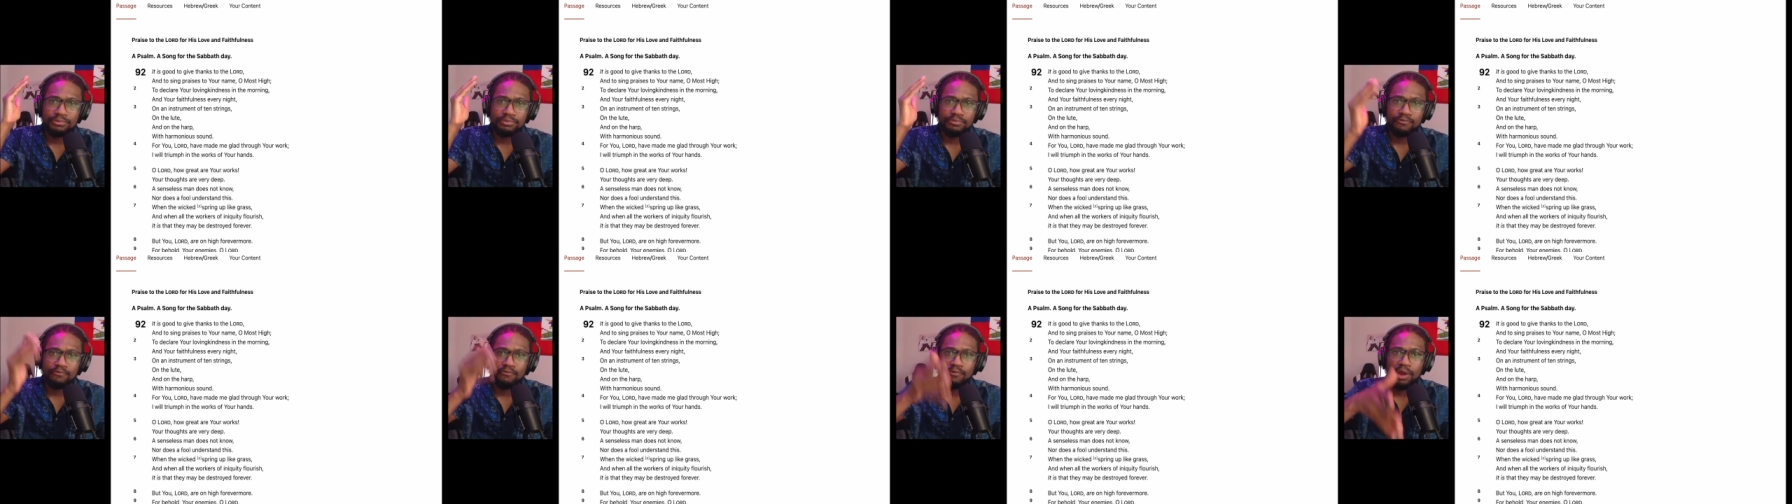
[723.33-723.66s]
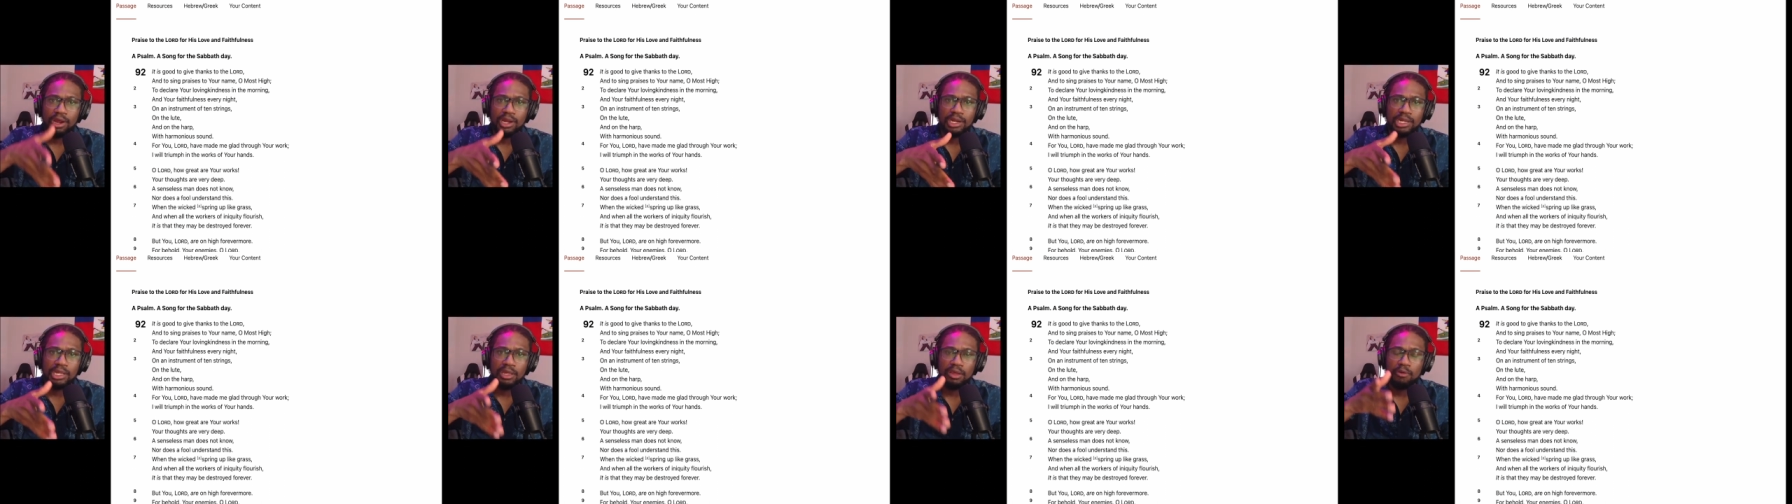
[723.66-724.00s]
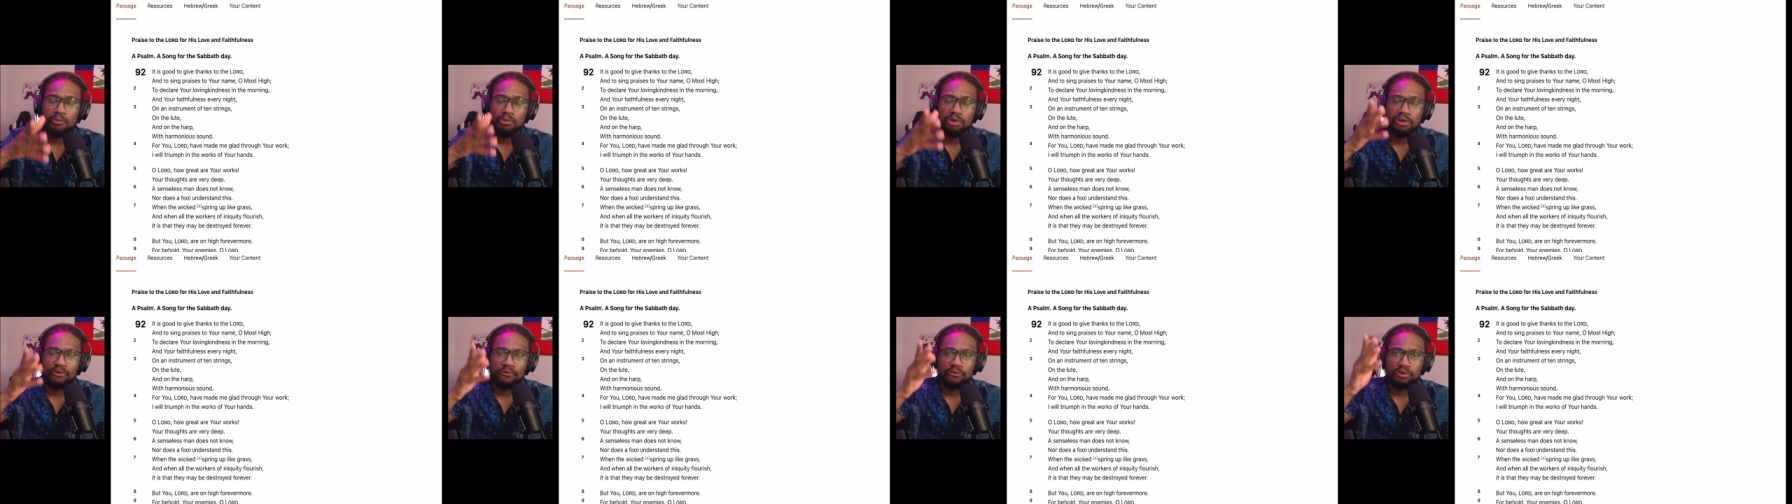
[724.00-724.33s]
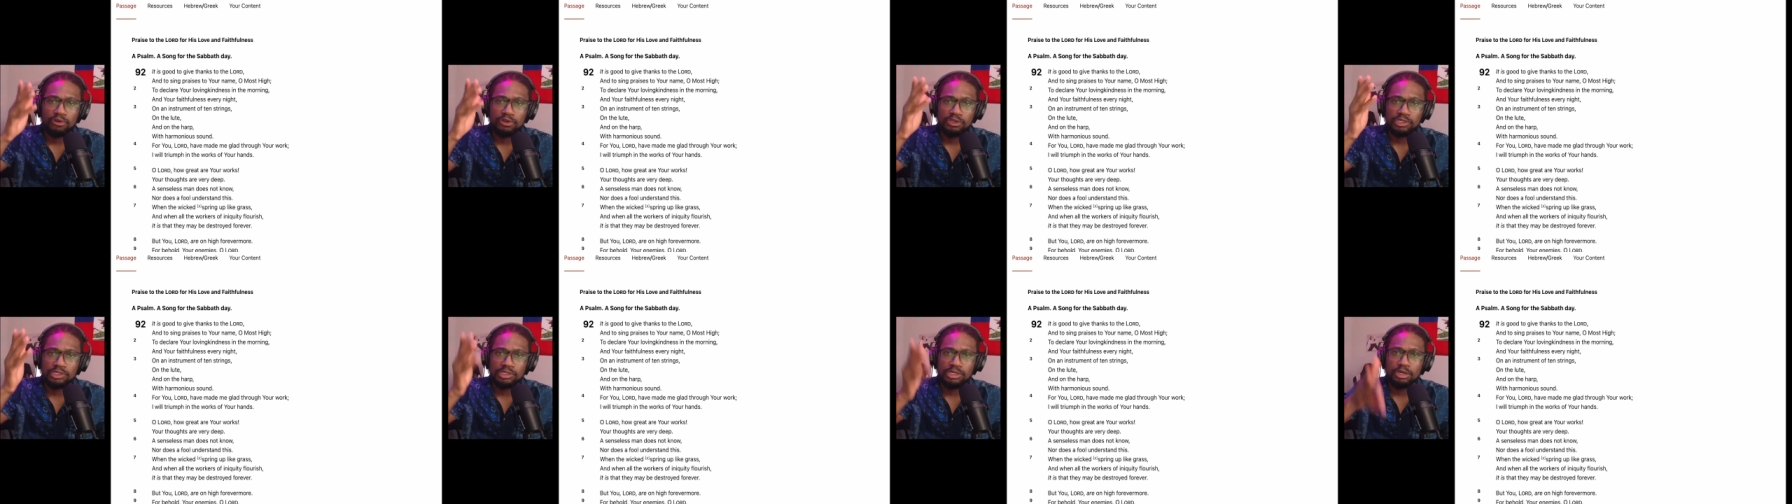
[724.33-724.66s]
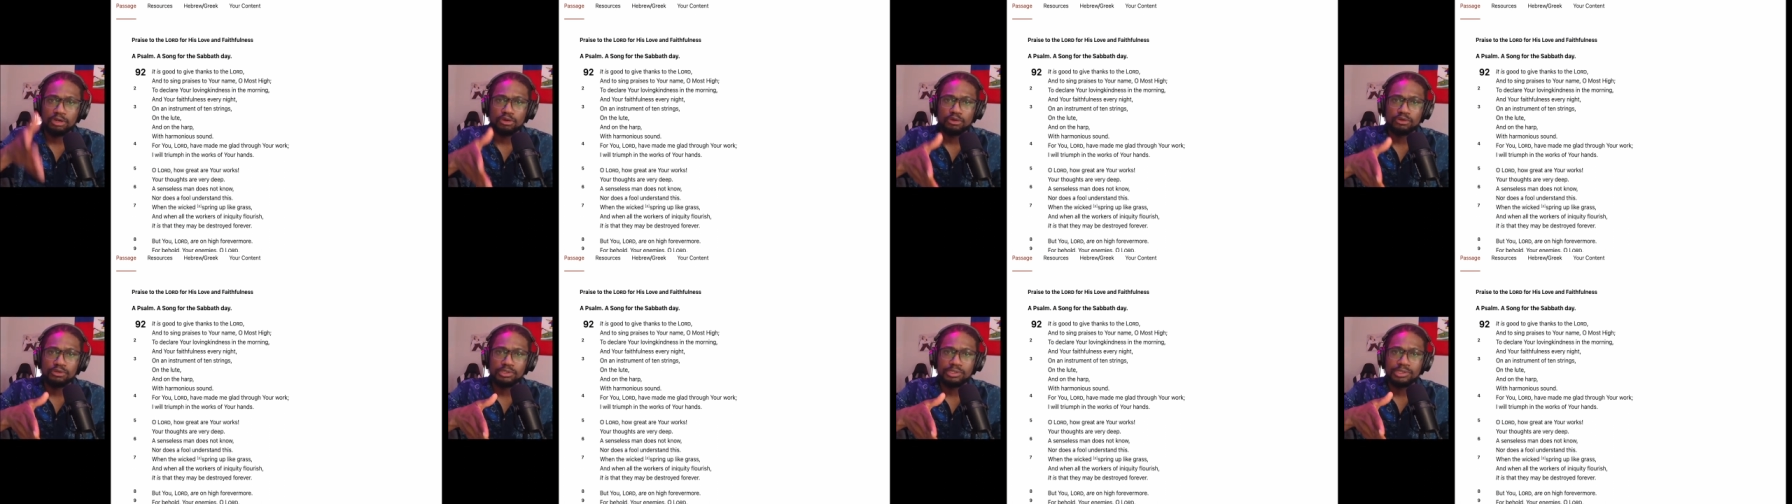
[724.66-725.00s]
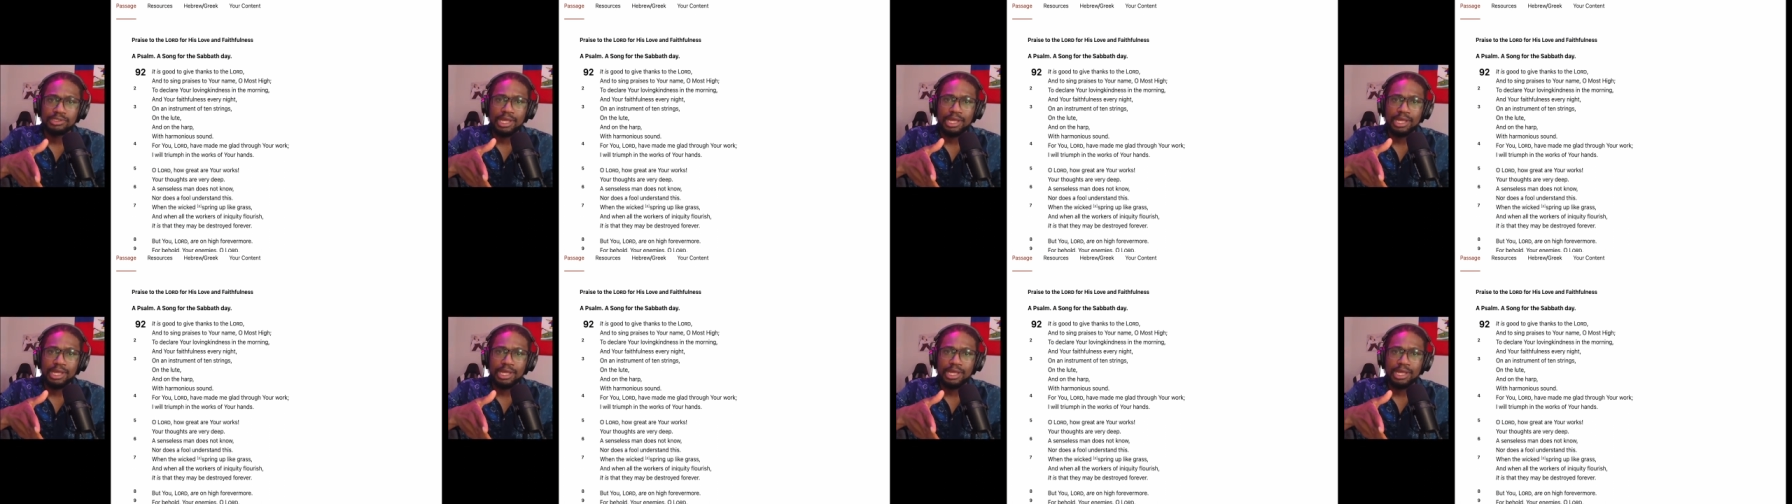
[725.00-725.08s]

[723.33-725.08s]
Friday whenever the sun goes